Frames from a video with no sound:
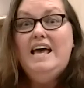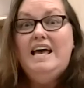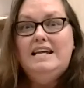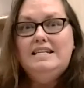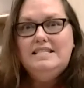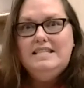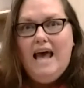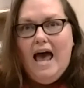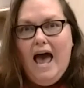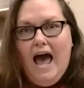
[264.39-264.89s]

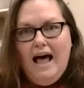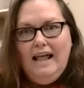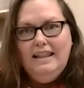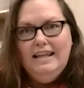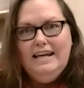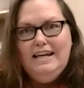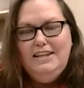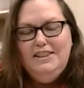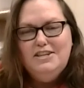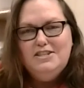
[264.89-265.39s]

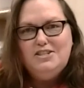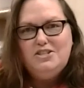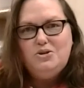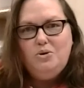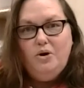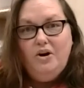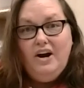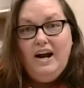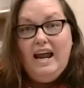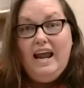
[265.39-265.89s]
telling the
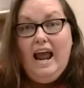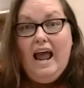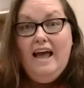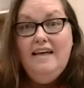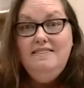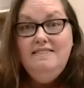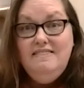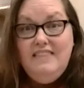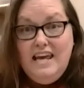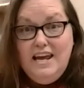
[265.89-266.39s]
story,
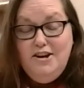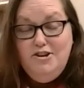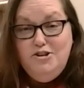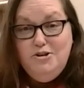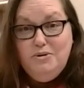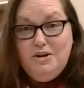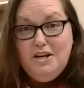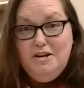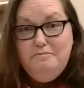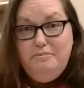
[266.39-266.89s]
and then
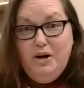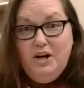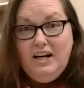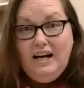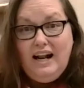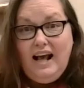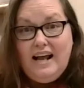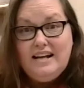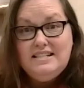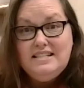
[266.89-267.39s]
you can put it
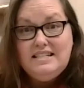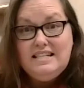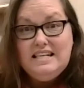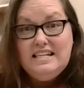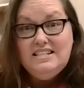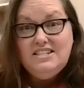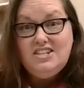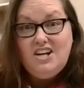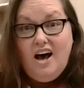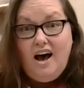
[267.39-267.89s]
on
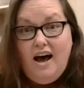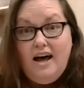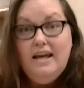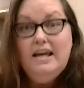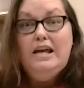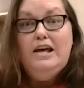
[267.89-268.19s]
Seesaw